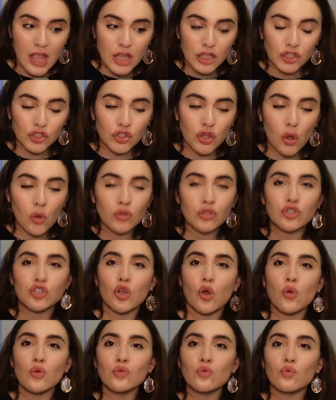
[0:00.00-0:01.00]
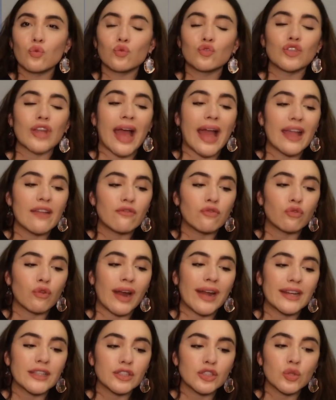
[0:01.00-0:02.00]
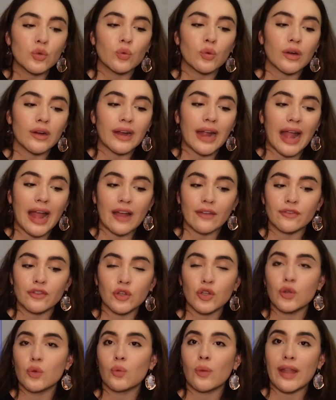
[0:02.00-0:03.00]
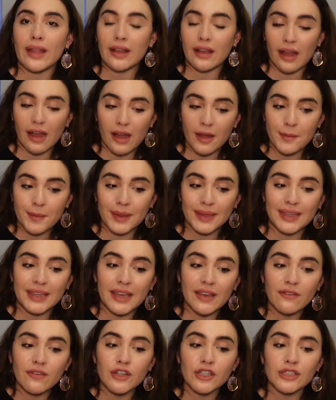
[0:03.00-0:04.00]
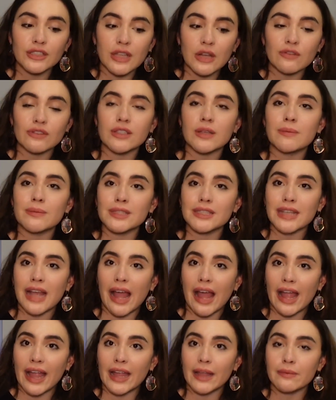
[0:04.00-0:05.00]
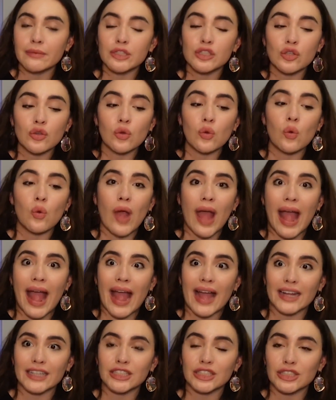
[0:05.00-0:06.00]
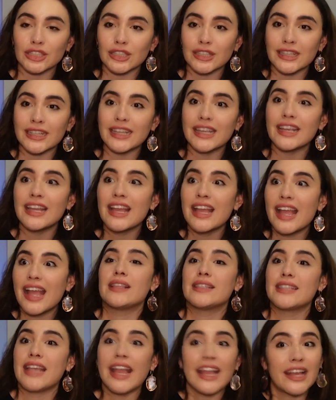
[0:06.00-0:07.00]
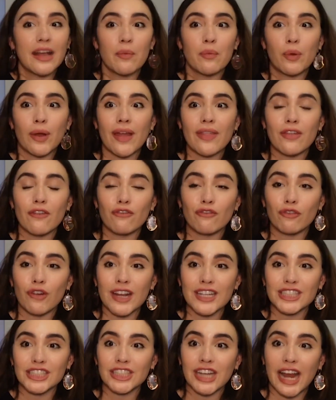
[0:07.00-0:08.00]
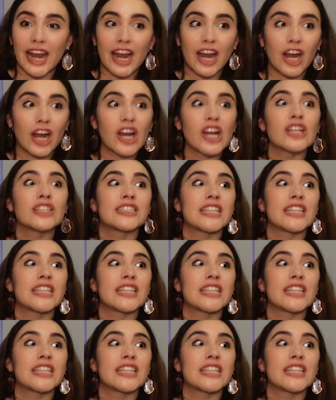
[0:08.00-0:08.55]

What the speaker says: So don't dive right into work after you wake up. Give yourself some time to actually take a breath of fresh air,